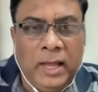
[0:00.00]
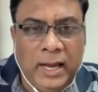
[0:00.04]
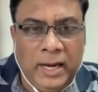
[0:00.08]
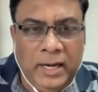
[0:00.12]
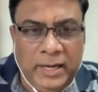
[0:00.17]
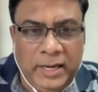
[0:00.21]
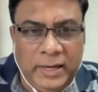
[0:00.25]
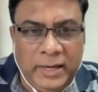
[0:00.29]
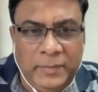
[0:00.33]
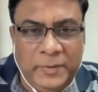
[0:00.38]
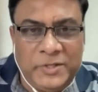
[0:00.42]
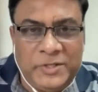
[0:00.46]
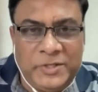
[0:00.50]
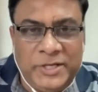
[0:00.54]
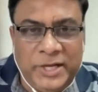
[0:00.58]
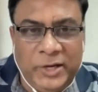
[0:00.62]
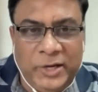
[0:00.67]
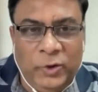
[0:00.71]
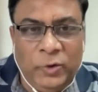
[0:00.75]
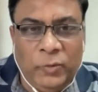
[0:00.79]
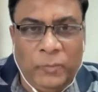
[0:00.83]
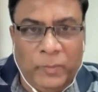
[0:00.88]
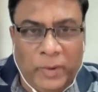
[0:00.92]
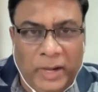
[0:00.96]
And let me
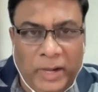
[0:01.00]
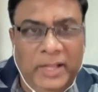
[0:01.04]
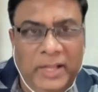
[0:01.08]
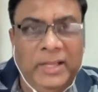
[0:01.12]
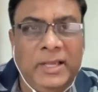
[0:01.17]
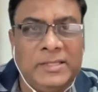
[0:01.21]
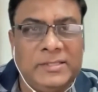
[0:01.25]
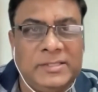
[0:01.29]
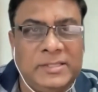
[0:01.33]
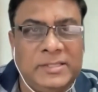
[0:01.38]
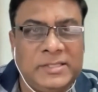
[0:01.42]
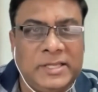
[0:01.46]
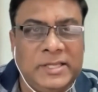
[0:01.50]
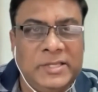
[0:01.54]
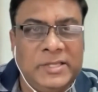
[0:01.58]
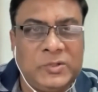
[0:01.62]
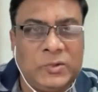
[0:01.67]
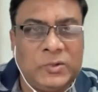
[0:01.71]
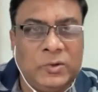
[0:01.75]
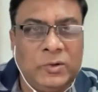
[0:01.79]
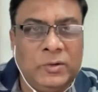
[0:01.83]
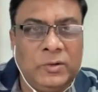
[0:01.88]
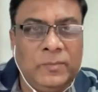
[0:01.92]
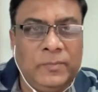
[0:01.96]
share you my SSI
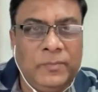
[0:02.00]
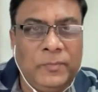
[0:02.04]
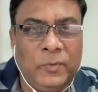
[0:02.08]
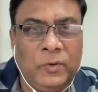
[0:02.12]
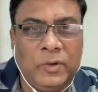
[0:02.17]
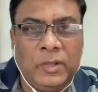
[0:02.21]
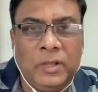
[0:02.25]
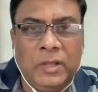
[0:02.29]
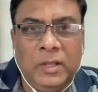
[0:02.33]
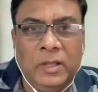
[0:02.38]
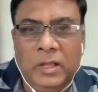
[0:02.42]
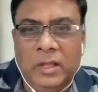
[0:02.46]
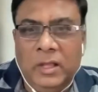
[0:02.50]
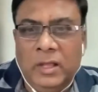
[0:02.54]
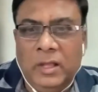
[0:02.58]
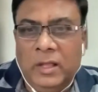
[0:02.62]
score. Okay.